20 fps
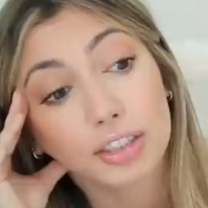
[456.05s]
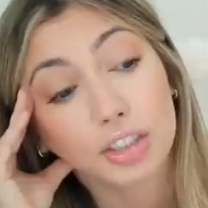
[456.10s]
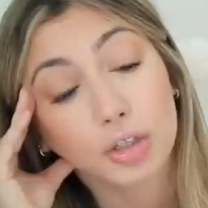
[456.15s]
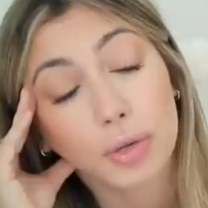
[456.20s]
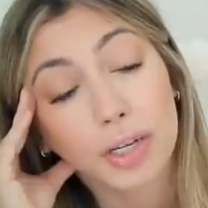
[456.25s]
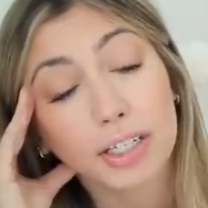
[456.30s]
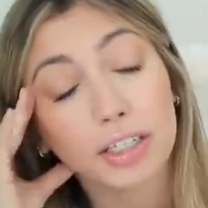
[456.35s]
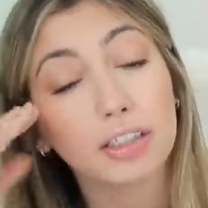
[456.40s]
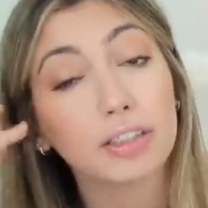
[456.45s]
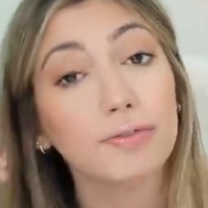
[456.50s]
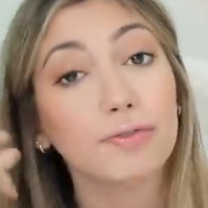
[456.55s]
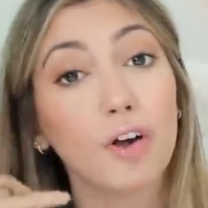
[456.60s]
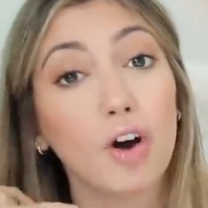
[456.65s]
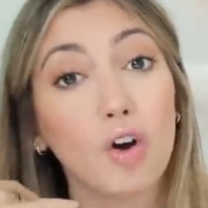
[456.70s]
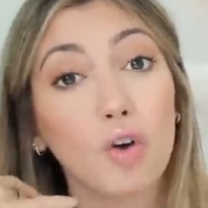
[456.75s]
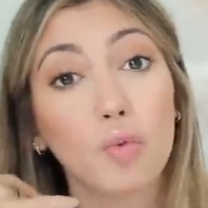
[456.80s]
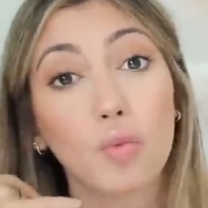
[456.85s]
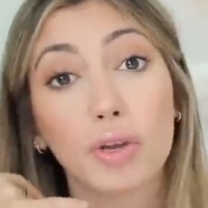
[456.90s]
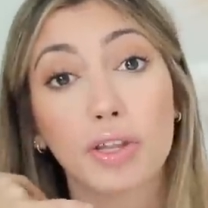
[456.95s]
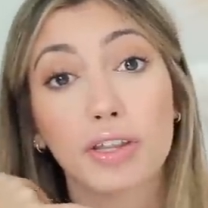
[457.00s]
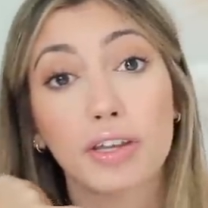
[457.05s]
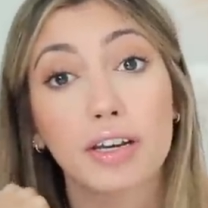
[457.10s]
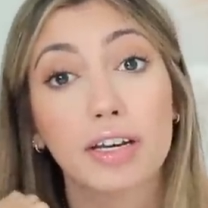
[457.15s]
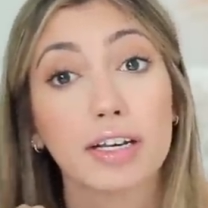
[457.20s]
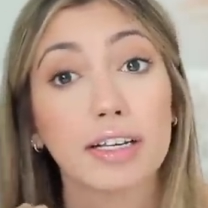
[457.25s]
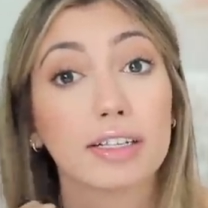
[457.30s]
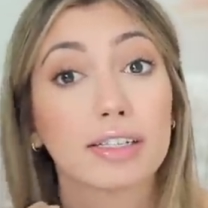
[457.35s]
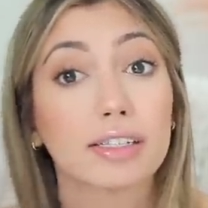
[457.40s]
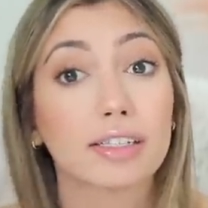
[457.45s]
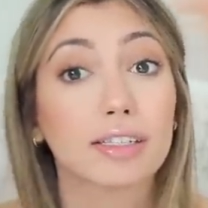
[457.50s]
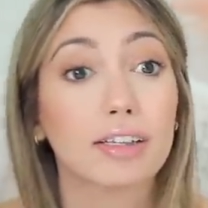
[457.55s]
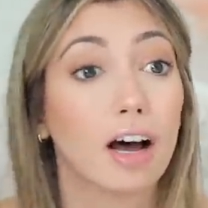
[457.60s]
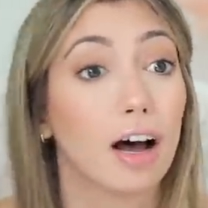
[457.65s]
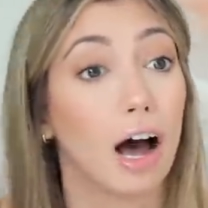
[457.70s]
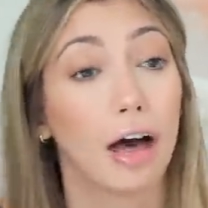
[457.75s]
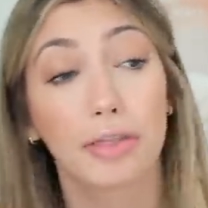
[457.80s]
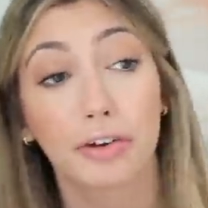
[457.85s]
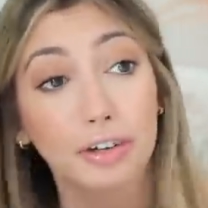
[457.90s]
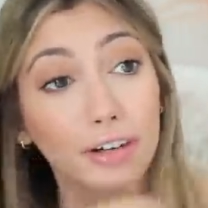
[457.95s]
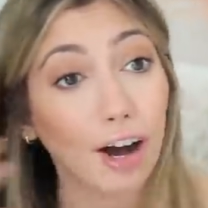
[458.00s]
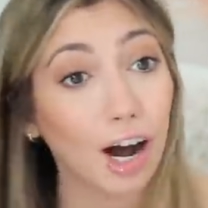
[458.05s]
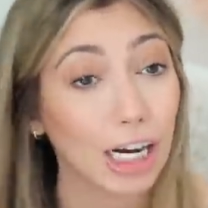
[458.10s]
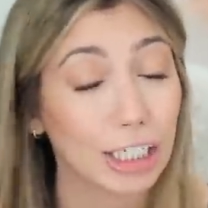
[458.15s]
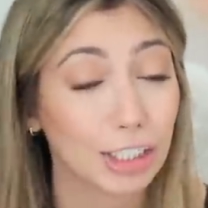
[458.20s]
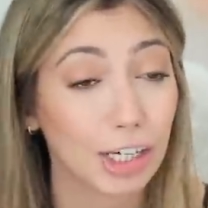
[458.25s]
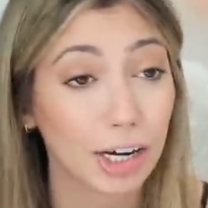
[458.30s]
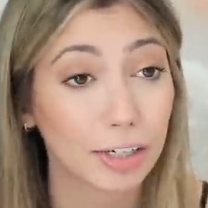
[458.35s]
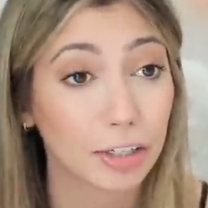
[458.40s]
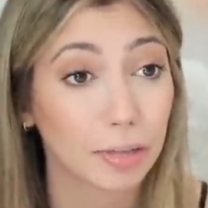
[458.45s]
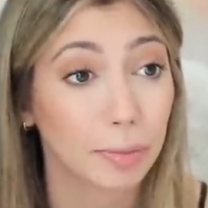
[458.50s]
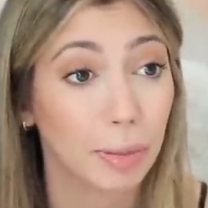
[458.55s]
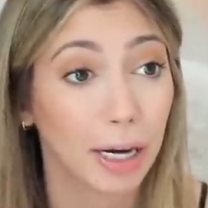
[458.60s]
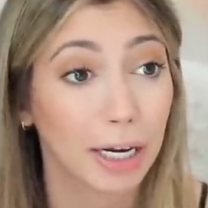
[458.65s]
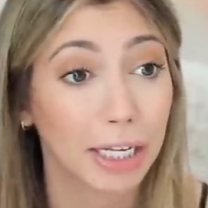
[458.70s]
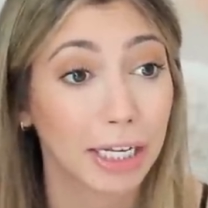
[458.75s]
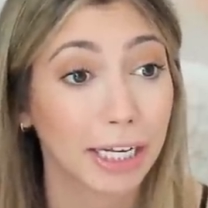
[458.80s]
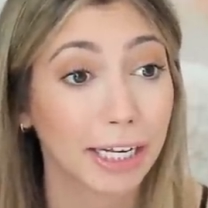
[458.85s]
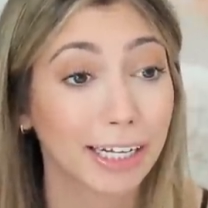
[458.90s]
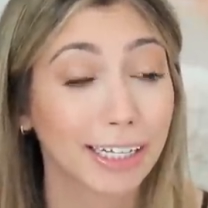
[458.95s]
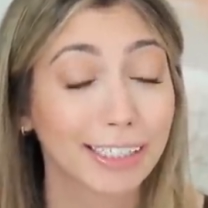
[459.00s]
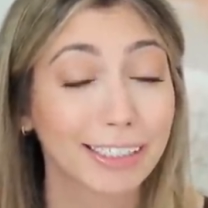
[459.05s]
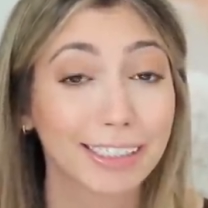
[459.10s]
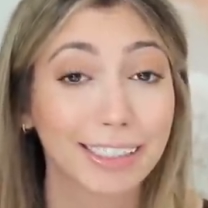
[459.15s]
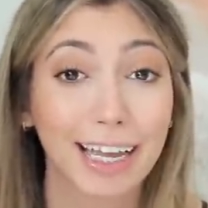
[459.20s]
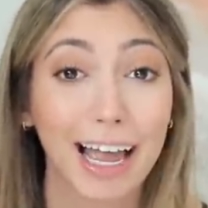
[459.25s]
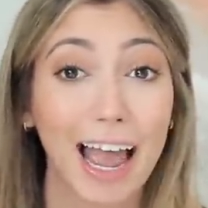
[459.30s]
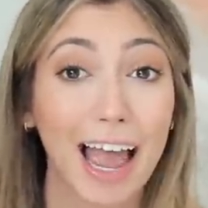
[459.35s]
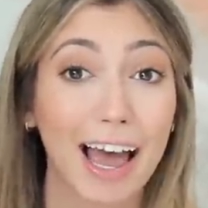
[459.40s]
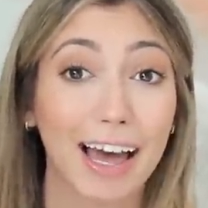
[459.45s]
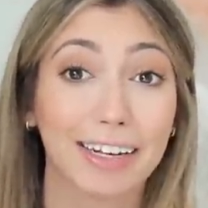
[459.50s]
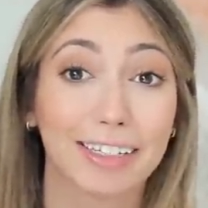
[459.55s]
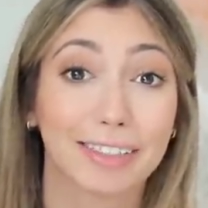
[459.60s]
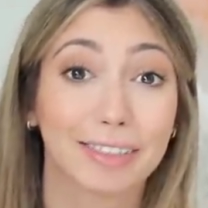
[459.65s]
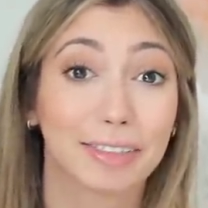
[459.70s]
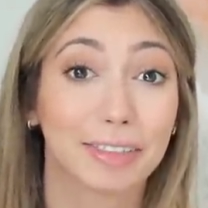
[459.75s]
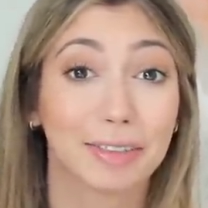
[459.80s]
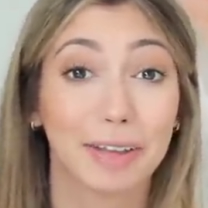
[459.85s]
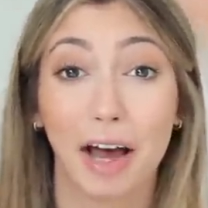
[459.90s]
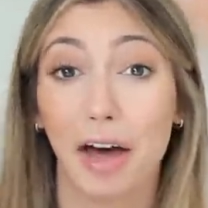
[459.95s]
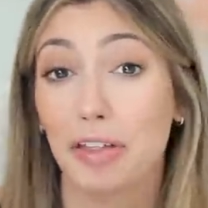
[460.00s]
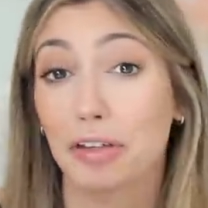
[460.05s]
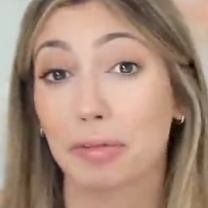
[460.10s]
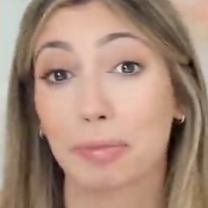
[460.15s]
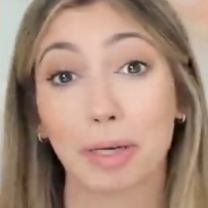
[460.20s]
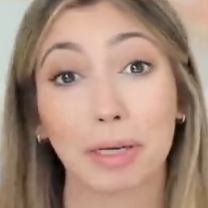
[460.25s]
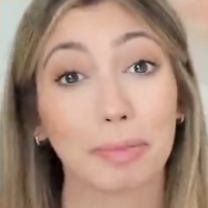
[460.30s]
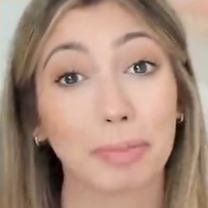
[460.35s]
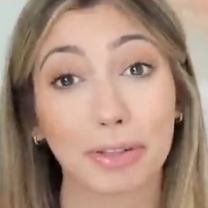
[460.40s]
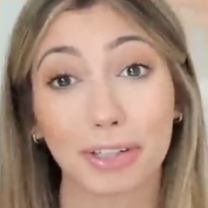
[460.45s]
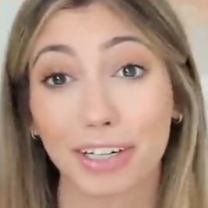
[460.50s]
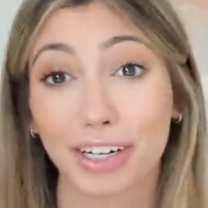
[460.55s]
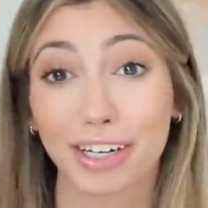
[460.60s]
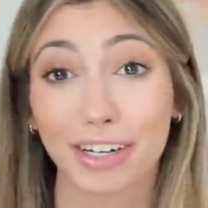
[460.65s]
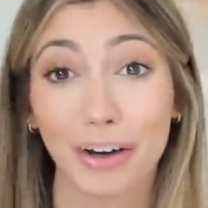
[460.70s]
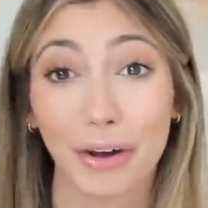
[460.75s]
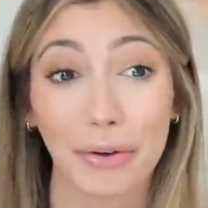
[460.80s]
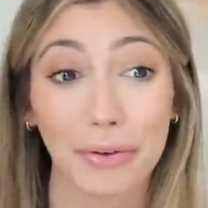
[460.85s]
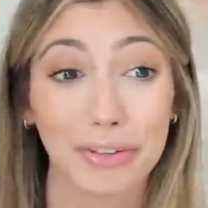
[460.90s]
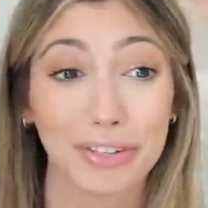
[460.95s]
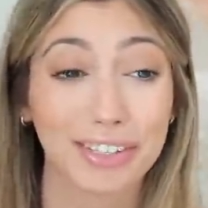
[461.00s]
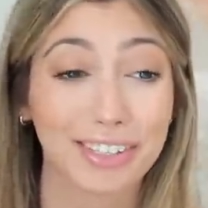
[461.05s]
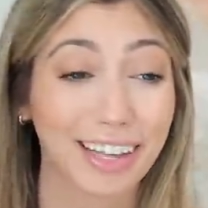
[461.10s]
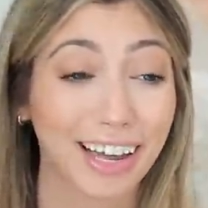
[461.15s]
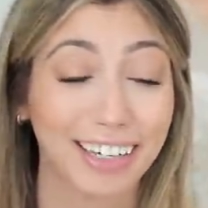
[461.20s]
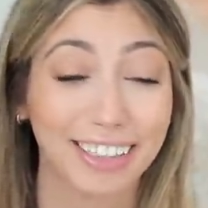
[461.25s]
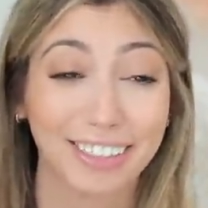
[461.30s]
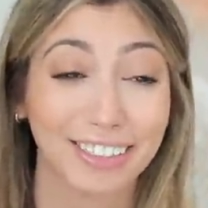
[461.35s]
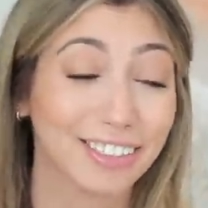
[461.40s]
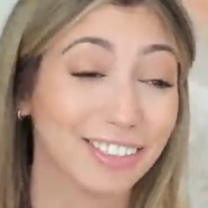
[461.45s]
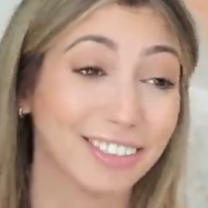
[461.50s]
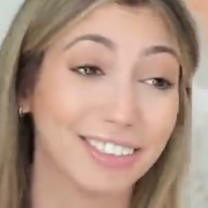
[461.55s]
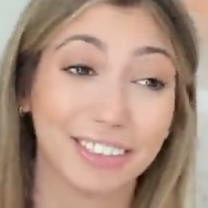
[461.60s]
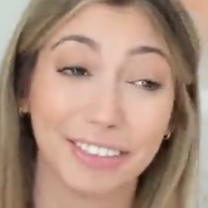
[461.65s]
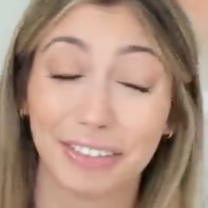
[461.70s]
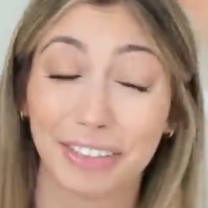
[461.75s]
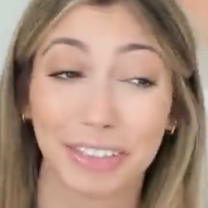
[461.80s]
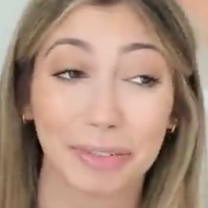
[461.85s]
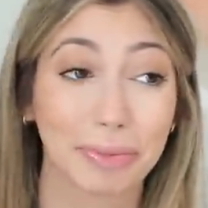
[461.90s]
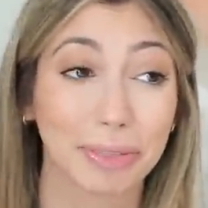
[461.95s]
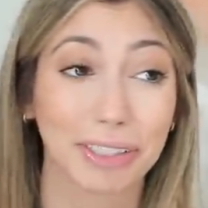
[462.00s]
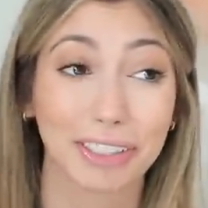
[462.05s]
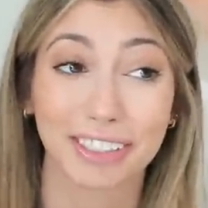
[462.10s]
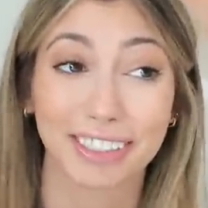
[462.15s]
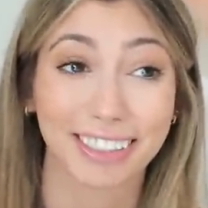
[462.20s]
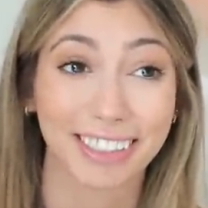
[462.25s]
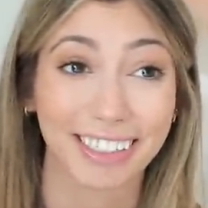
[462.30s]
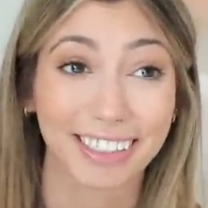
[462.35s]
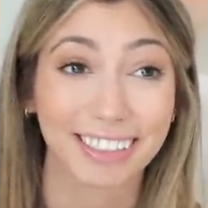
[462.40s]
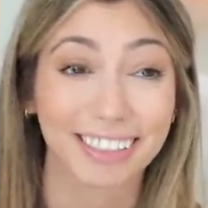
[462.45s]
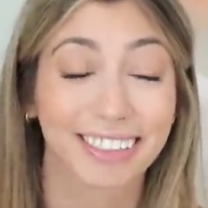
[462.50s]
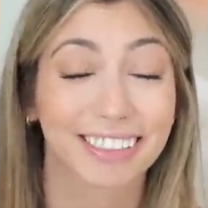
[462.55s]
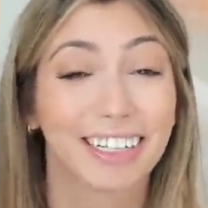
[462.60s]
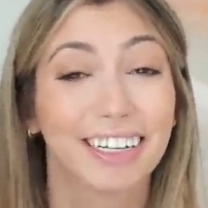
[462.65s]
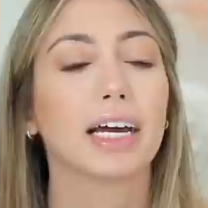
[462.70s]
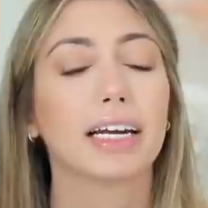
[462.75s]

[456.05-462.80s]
So he's on the phone with his other contractor buddies and other people that he knows that do similar things.